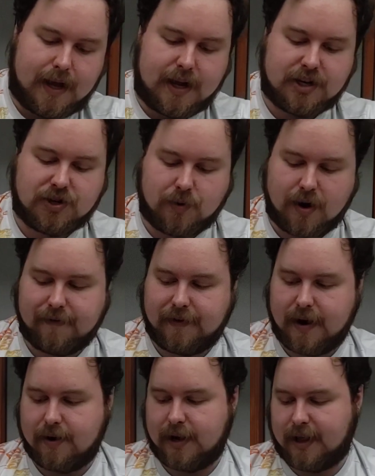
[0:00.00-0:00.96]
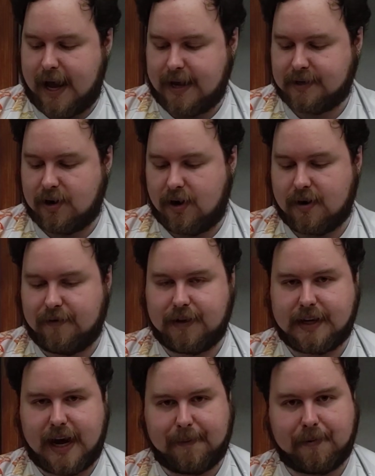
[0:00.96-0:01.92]
Into our very last card of
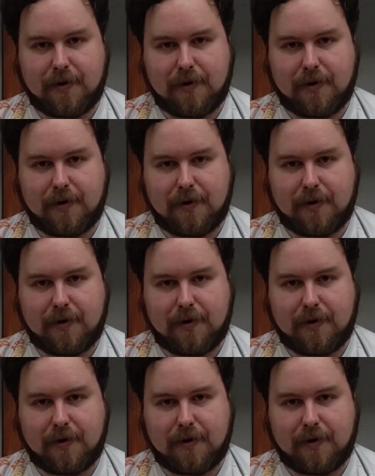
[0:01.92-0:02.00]
the deck